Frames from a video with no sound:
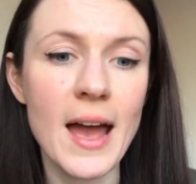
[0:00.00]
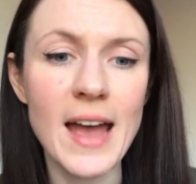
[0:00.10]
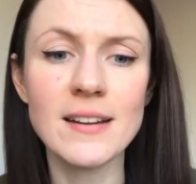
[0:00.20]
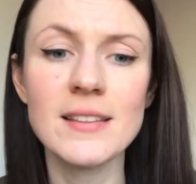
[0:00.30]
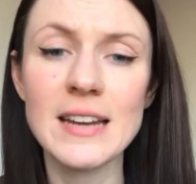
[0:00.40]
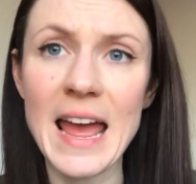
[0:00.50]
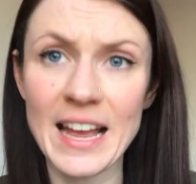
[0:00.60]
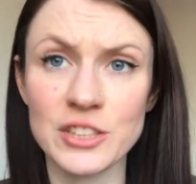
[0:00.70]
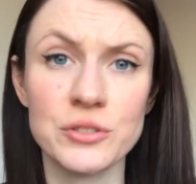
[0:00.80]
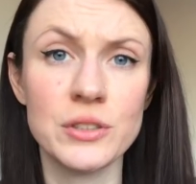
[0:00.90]
anything
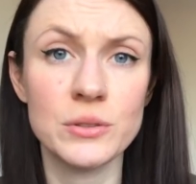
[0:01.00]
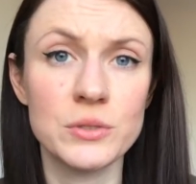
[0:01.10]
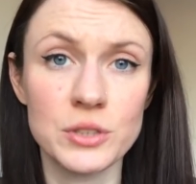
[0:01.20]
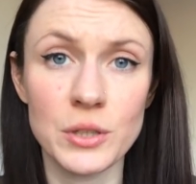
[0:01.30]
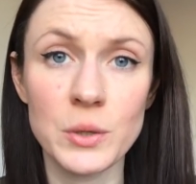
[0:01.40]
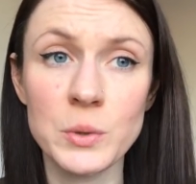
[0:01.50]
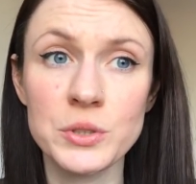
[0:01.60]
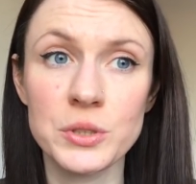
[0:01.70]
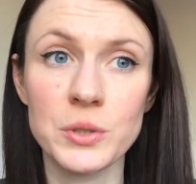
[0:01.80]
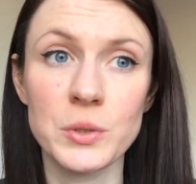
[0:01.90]
extra you do
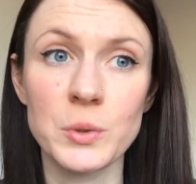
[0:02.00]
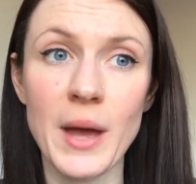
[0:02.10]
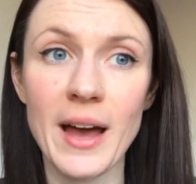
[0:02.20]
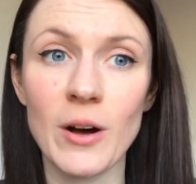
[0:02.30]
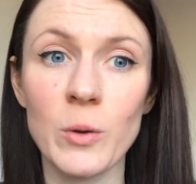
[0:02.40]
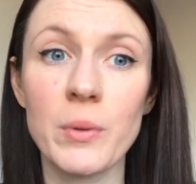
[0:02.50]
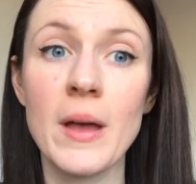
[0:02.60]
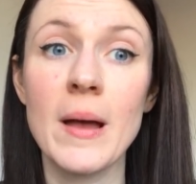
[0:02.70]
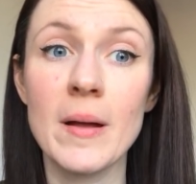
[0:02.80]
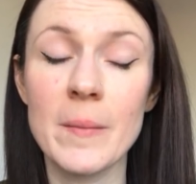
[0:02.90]
to help
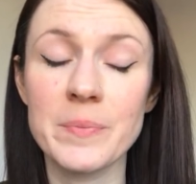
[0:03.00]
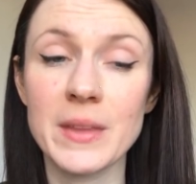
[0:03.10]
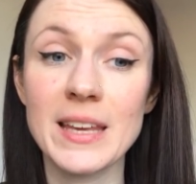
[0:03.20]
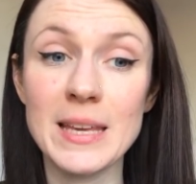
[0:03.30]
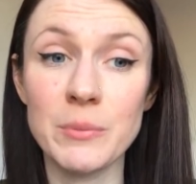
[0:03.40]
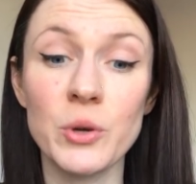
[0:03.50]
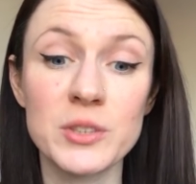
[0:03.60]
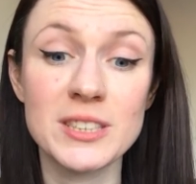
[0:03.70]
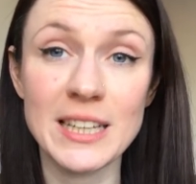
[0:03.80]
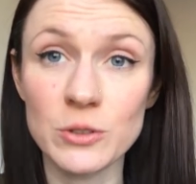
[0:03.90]
keep your
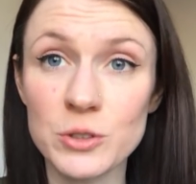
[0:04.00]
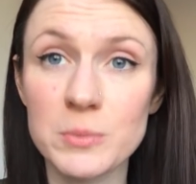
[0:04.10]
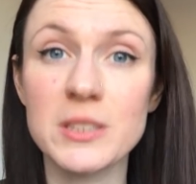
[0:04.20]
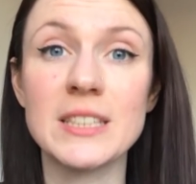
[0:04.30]
skills up to